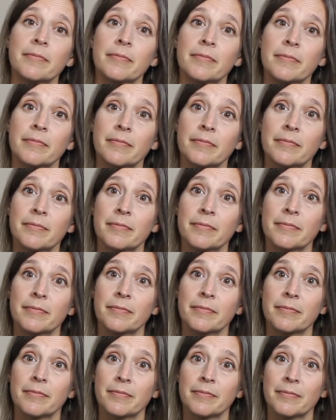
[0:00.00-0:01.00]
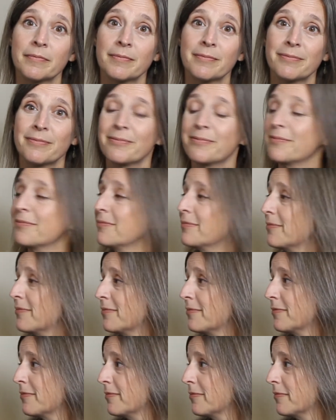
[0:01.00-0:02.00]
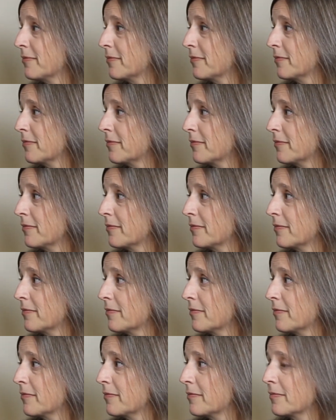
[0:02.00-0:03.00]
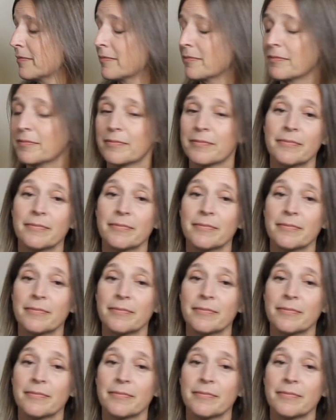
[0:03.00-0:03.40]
(not speaking)